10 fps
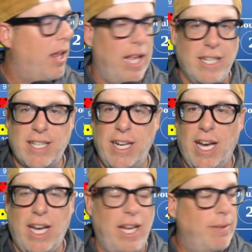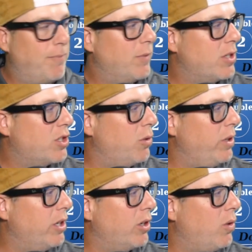It's a 9. So
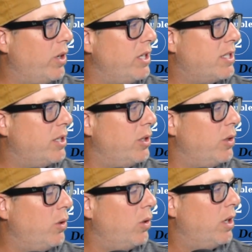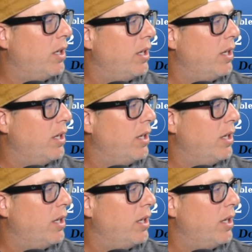we are going to